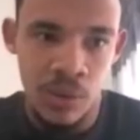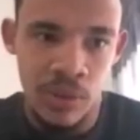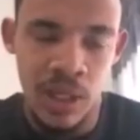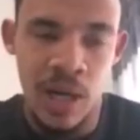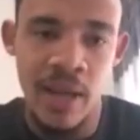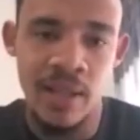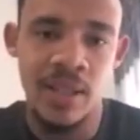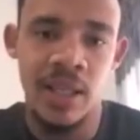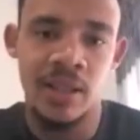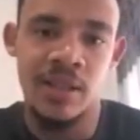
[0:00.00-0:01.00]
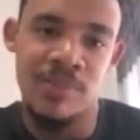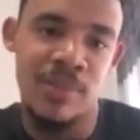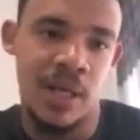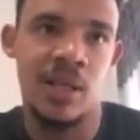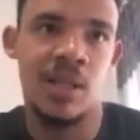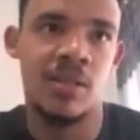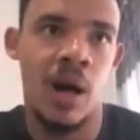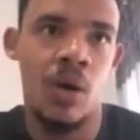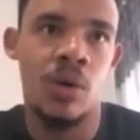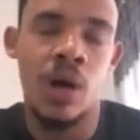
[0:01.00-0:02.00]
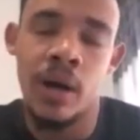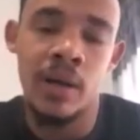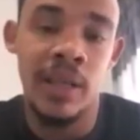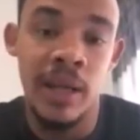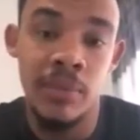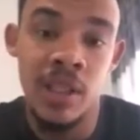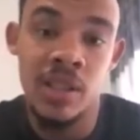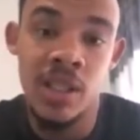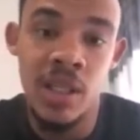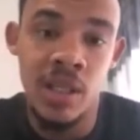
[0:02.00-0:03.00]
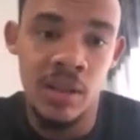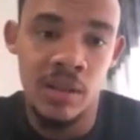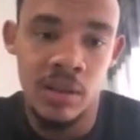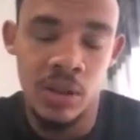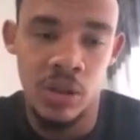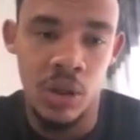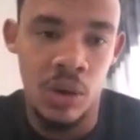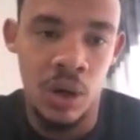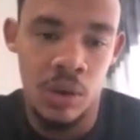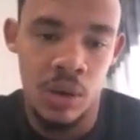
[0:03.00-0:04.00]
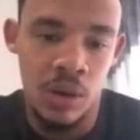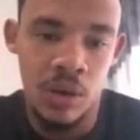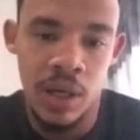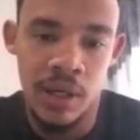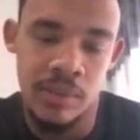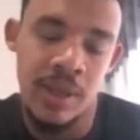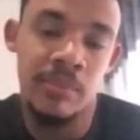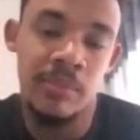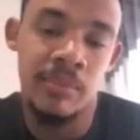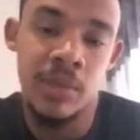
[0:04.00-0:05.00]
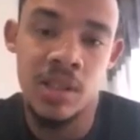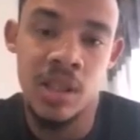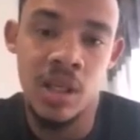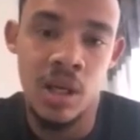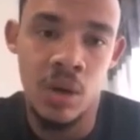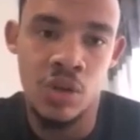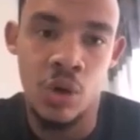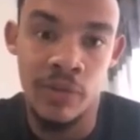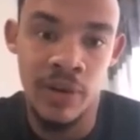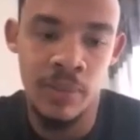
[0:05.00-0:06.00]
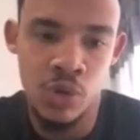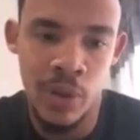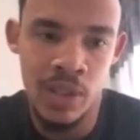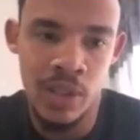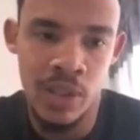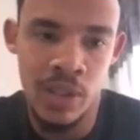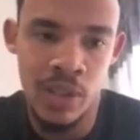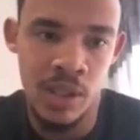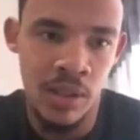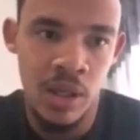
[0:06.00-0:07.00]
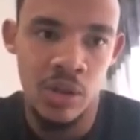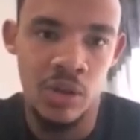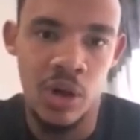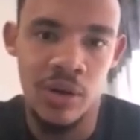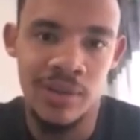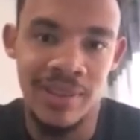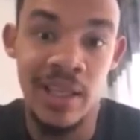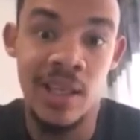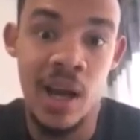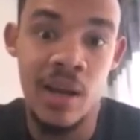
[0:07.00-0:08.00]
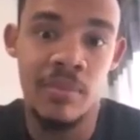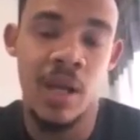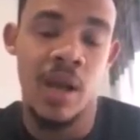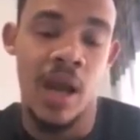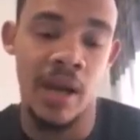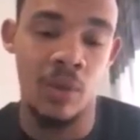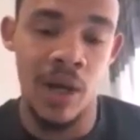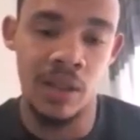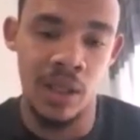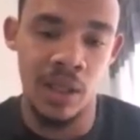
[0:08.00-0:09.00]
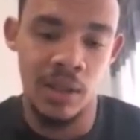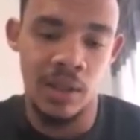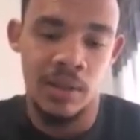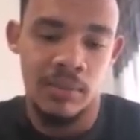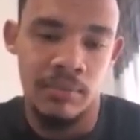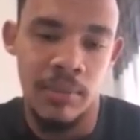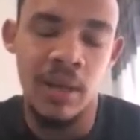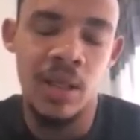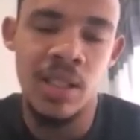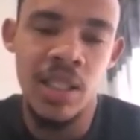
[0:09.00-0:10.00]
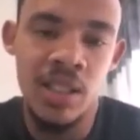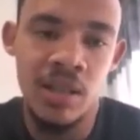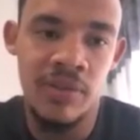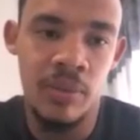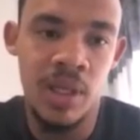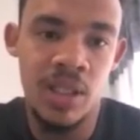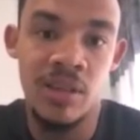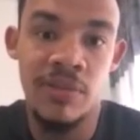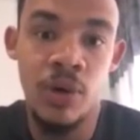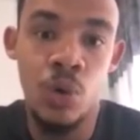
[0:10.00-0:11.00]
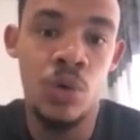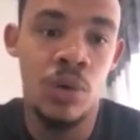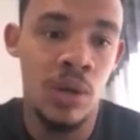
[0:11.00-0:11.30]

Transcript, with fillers: the guy that selected is our current MDC, you know, our, our current MDC coach, Godfrey Muswetsa. You know, he came and what uh, made things easier for me is he flew